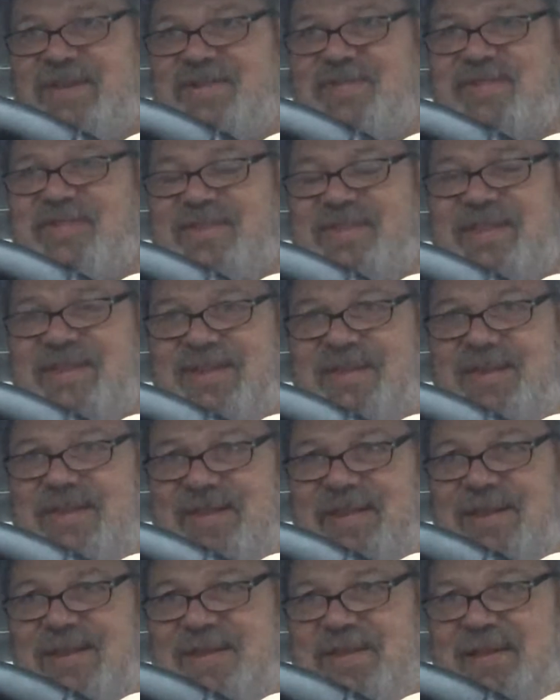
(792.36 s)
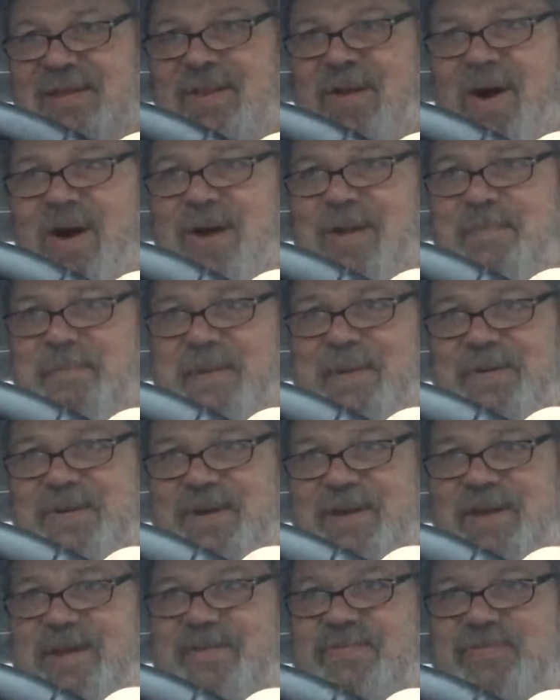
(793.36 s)
this long
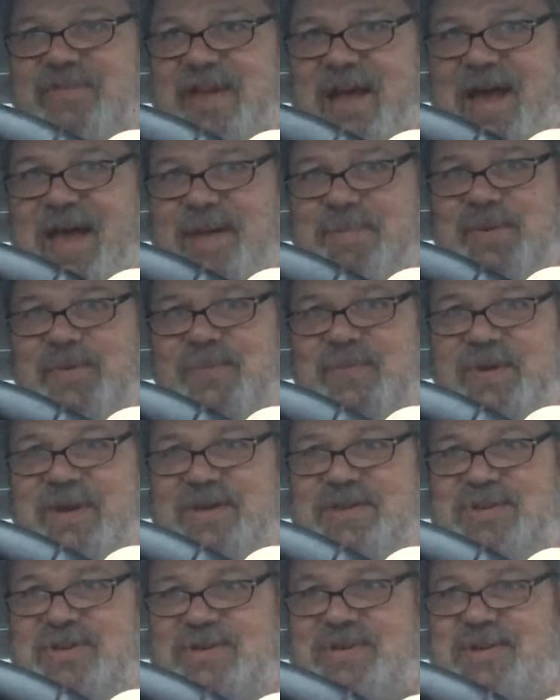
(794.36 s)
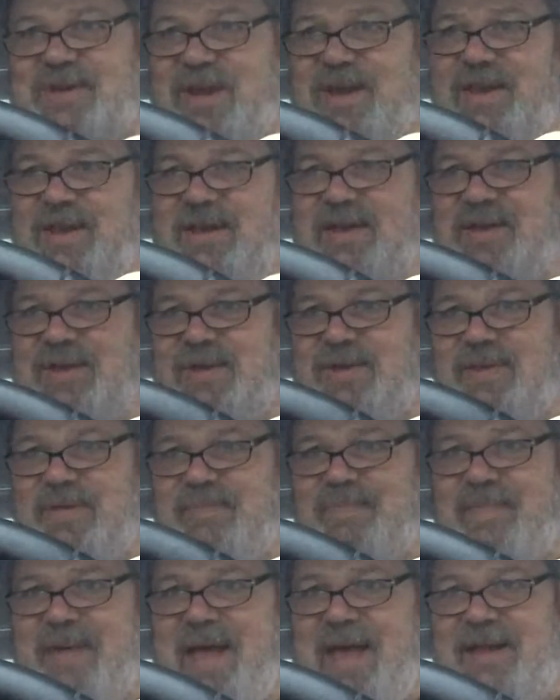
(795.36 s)
period of time in which
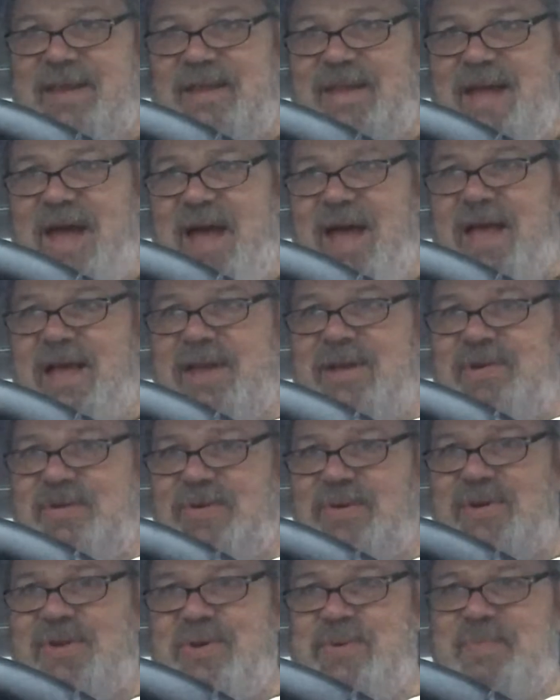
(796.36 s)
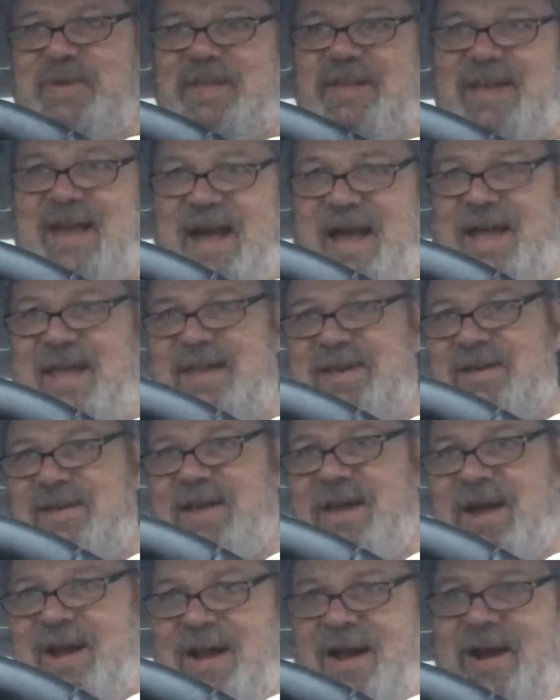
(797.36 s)
mankind or
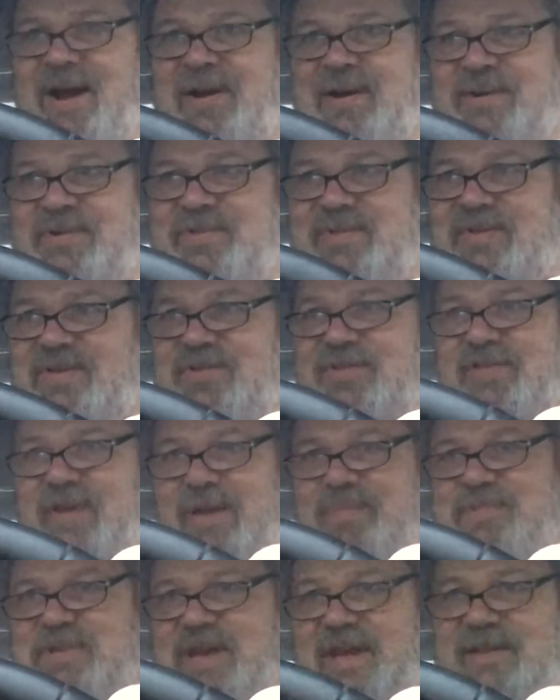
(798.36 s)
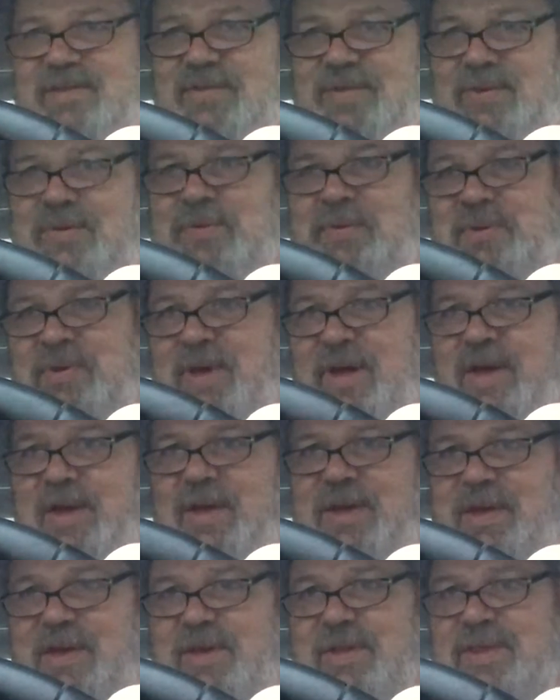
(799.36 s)
humankind are subject to
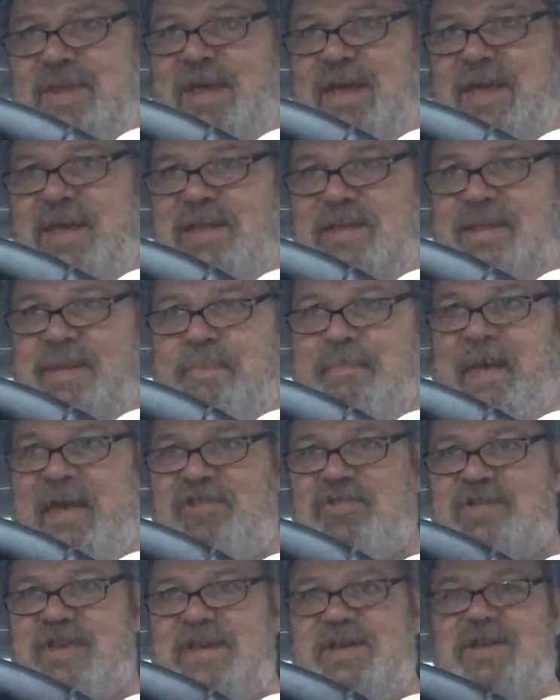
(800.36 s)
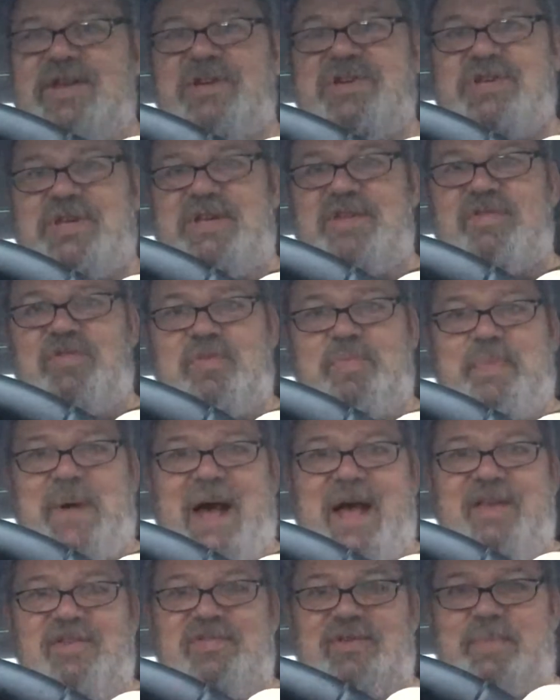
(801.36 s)
the best conditions
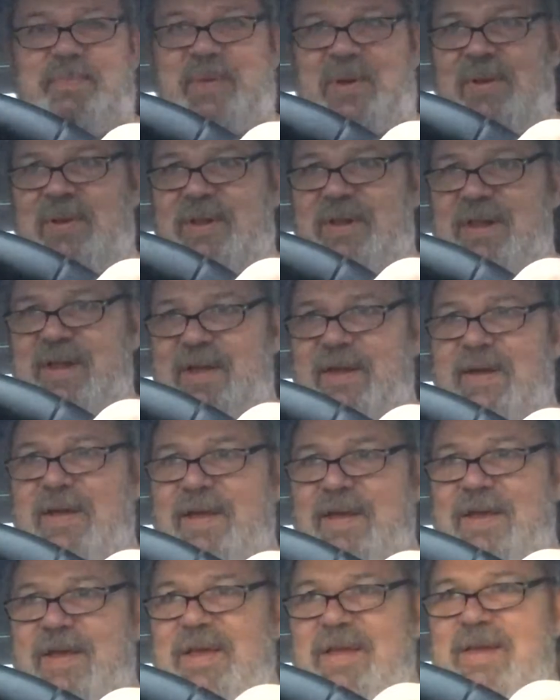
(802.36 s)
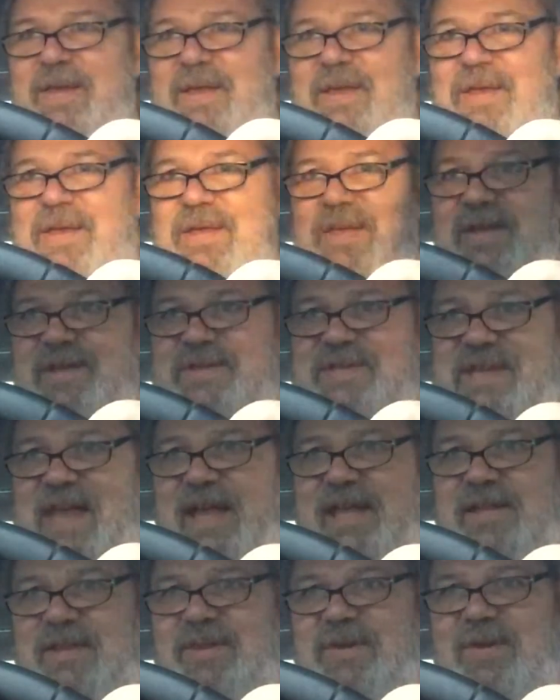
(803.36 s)
possible,
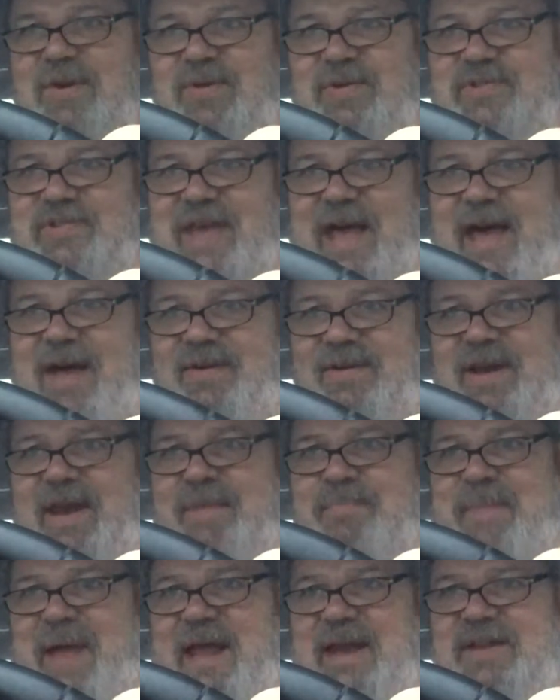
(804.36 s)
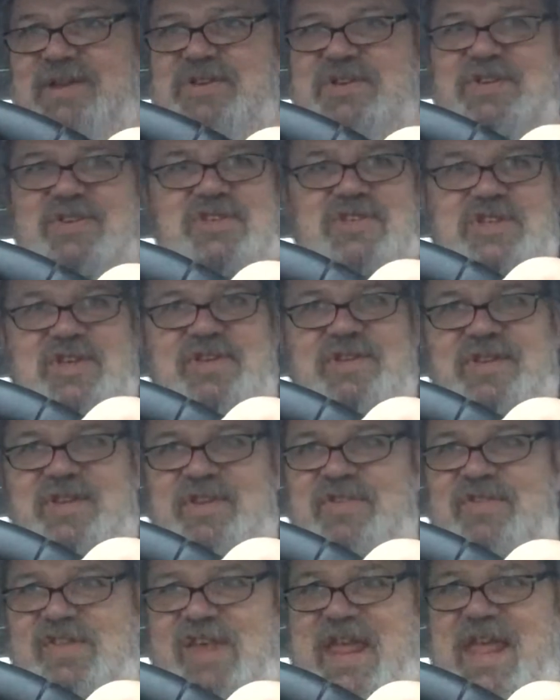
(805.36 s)
Satan goes out and manages to
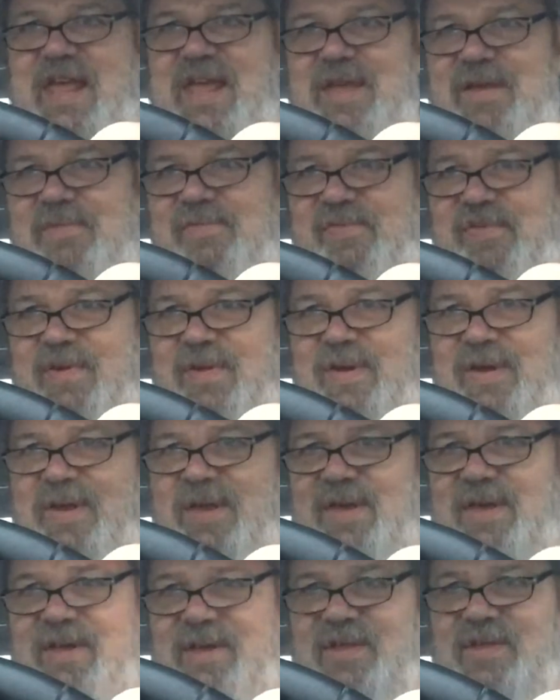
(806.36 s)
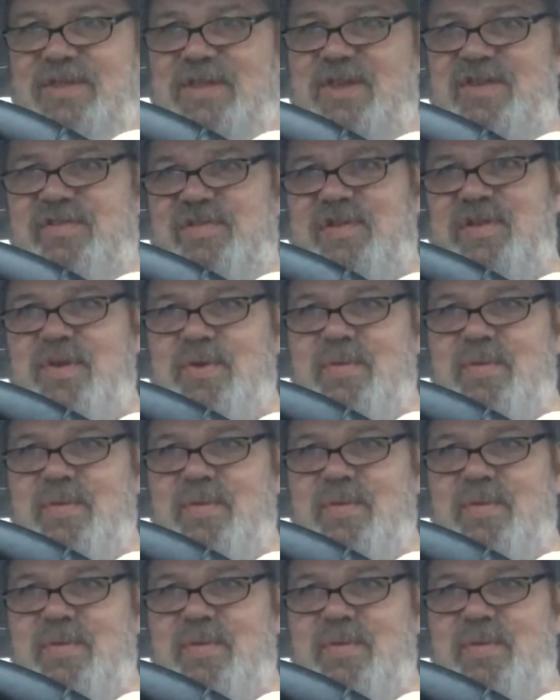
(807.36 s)
deceive this